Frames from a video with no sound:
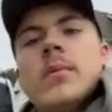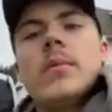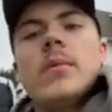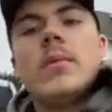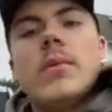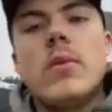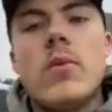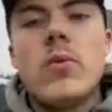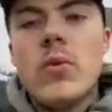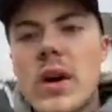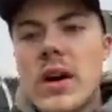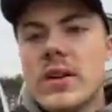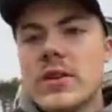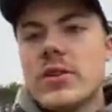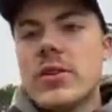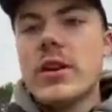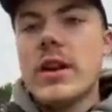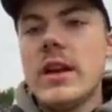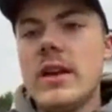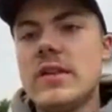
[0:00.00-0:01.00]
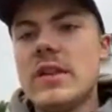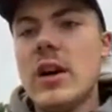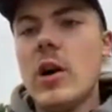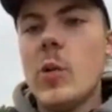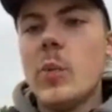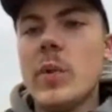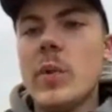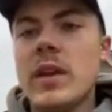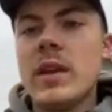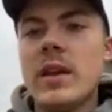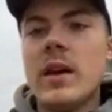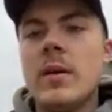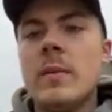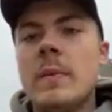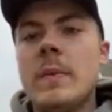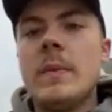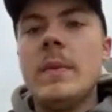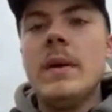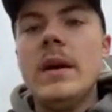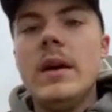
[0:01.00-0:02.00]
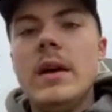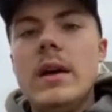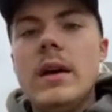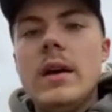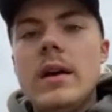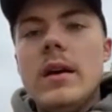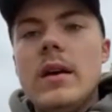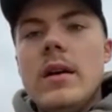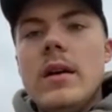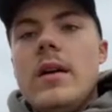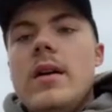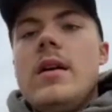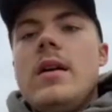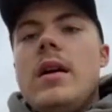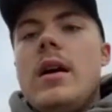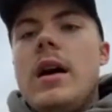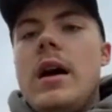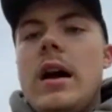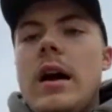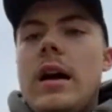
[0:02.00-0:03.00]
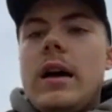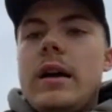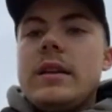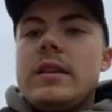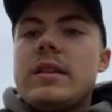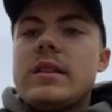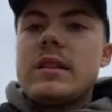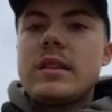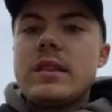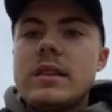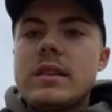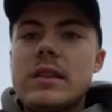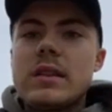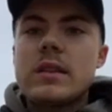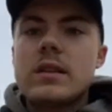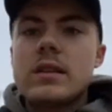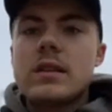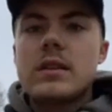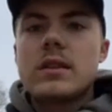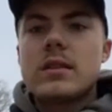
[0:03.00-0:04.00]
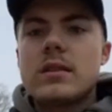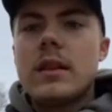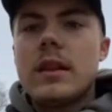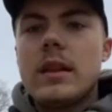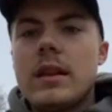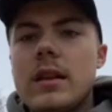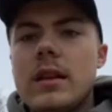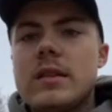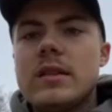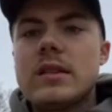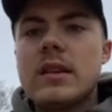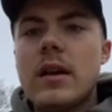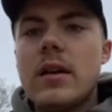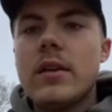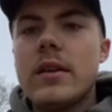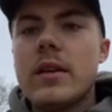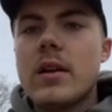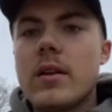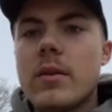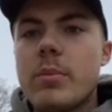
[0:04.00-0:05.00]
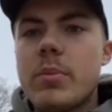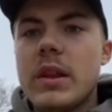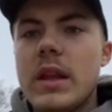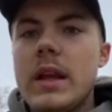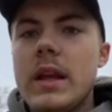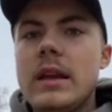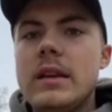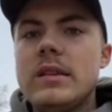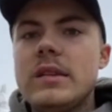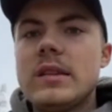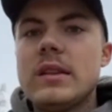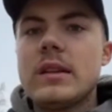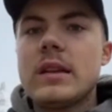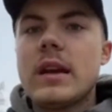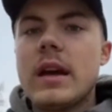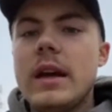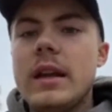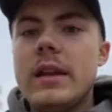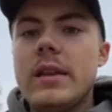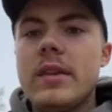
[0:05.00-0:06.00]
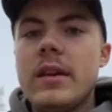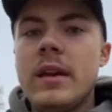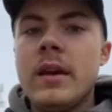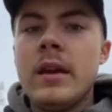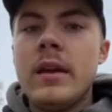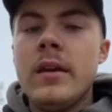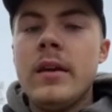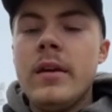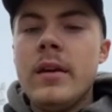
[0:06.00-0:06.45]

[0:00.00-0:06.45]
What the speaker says: or is helping them sell their place and kind of thing.